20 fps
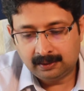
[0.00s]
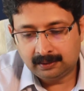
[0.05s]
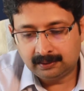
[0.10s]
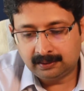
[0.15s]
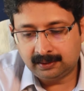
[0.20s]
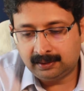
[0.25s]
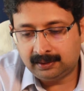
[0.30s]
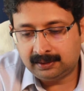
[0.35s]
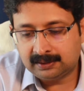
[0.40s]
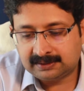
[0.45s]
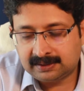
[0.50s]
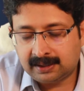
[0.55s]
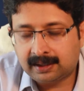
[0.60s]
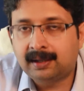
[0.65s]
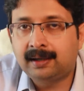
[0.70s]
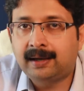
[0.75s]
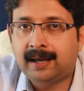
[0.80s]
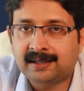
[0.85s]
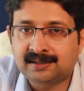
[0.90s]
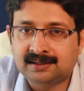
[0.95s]
The
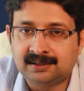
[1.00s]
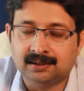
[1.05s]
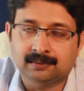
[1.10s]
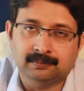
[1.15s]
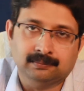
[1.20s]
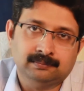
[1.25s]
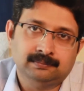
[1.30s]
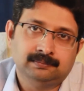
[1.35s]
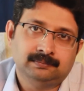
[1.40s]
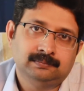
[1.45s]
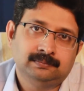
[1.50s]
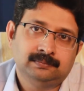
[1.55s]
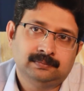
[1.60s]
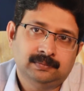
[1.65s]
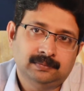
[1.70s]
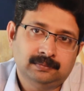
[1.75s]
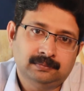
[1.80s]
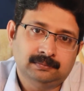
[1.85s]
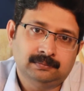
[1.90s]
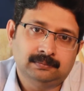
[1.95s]
second axiom,
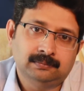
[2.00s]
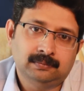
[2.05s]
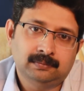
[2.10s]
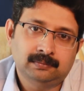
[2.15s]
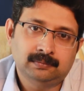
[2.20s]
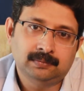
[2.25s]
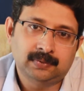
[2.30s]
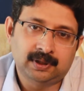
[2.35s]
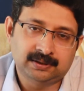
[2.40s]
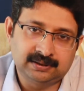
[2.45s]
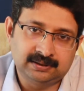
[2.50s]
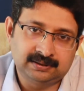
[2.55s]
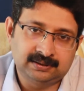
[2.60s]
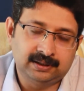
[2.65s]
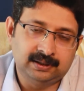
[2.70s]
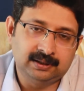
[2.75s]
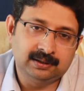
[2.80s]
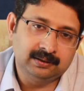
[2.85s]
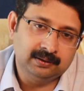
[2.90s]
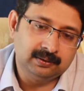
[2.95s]
as I
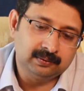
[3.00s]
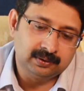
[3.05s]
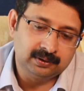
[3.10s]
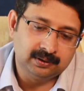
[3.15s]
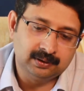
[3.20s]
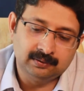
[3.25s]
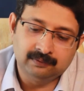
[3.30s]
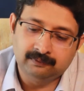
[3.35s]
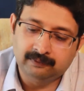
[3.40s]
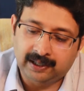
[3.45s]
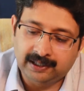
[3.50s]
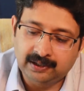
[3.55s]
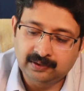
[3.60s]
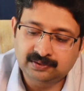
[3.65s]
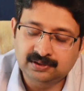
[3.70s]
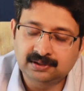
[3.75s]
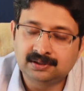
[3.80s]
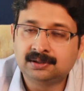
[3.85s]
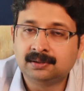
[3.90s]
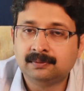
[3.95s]
said, the value
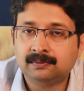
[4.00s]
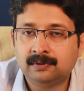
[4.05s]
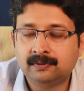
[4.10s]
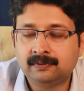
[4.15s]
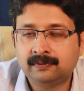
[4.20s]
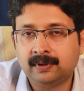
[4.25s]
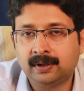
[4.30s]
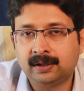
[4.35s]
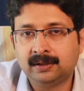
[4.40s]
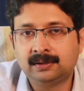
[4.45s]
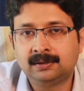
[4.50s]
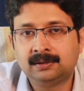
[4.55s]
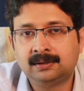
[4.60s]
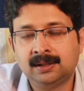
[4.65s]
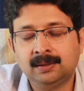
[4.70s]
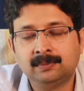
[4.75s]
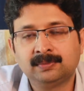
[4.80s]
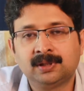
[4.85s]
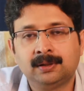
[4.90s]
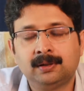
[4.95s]
system of
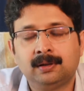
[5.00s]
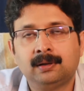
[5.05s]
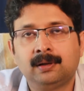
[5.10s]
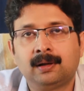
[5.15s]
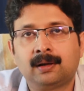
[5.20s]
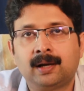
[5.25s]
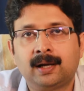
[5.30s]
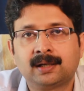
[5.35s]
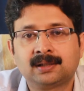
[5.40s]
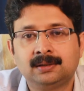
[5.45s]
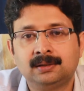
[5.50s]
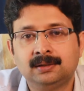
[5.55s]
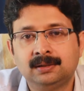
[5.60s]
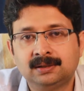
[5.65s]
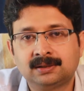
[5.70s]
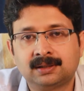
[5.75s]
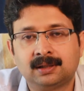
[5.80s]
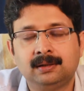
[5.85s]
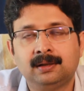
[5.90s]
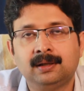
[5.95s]
theme-centered interaction
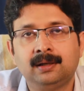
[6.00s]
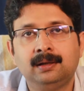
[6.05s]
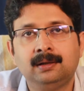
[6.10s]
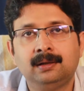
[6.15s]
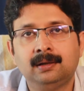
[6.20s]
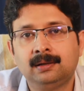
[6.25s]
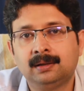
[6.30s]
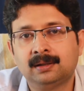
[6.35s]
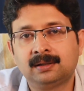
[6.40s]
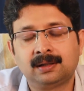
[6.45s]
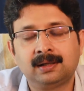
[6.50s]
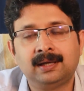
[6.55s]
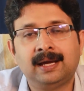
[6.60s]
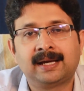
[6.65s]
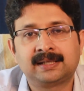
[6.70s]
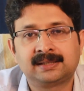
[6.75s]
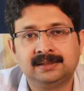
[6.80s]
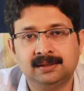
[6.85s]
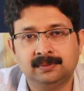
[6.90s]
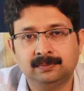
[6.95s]
is contained in the 3
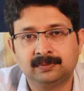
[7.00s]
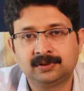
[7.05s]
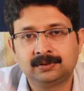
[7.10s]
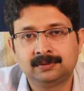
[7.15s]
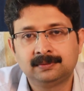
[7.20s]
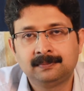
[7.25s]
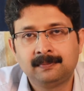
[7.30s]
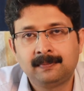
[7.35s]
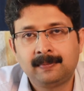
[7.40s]
axioms.